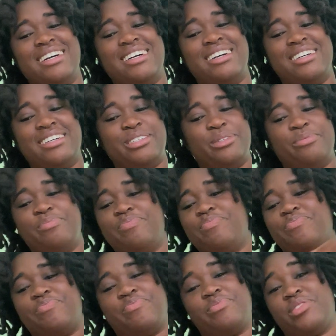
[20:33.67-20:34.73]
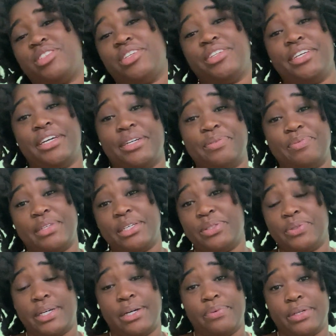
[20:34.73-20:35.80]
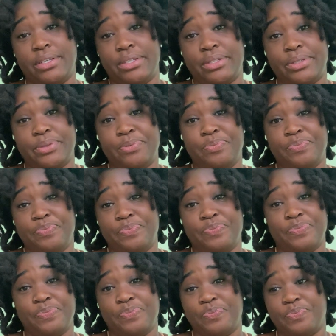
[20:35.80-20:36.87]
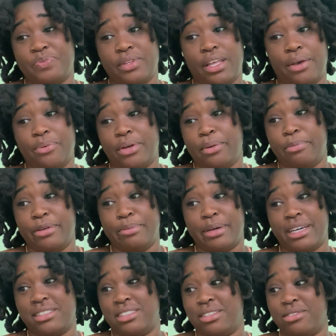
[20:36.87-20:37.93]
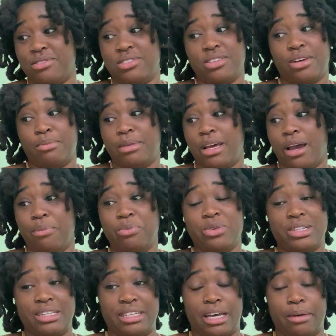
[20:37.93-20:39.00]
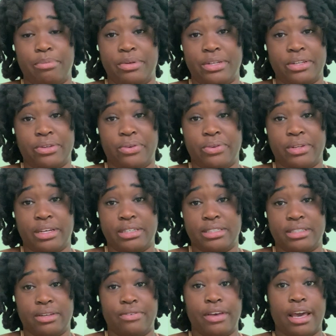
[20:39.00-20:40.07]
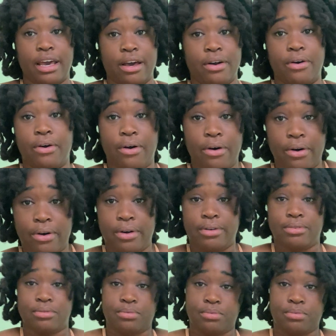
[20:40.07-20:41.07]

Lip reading: So yeah, that's what I want to do. I want to bring back stuff, so I'm really not bringing a whole lot of stuff at all.